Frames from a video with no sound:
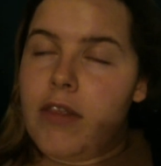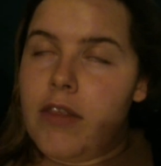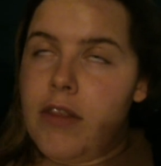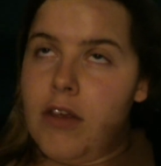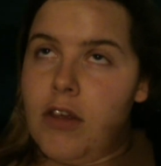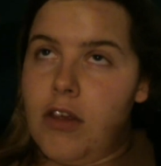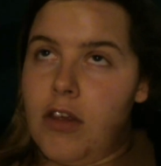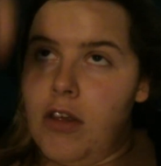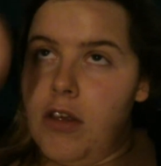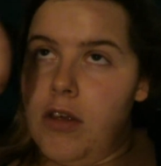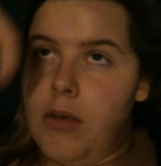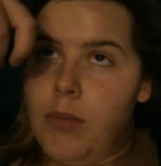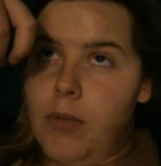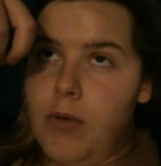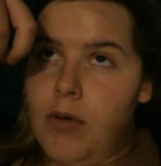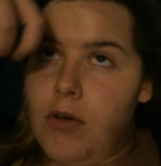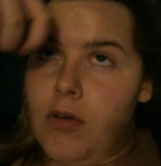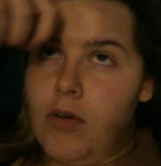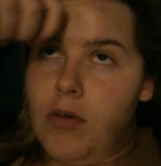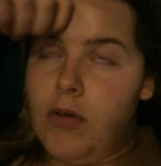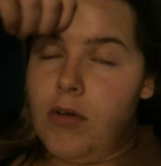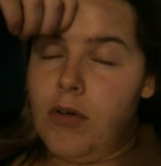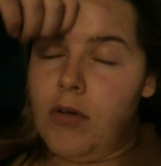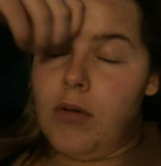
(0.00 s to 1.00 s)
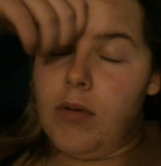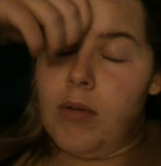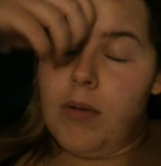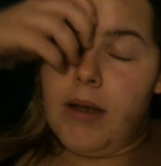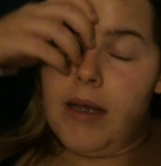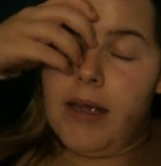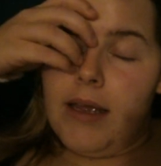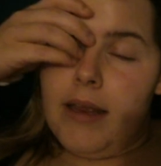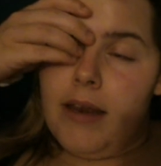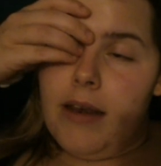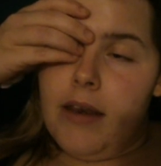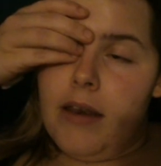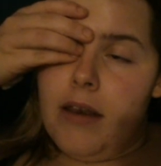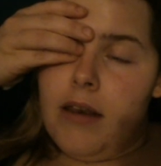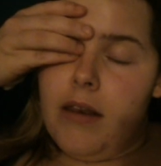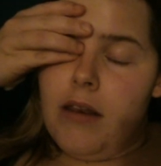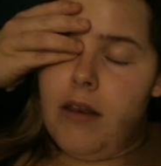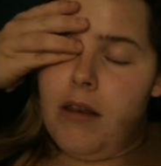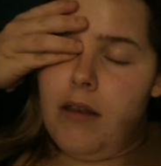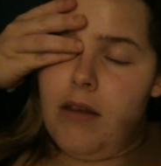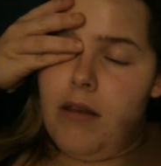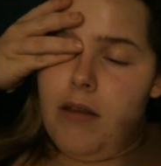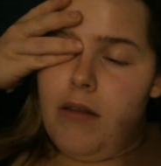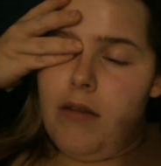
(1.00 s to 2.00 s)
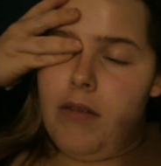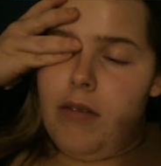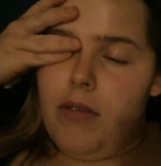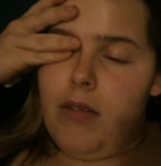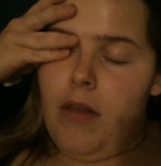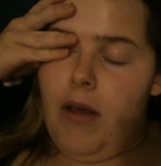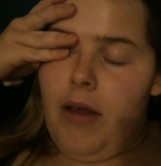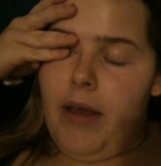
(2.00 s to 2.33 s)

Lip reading: the cubicle in, like,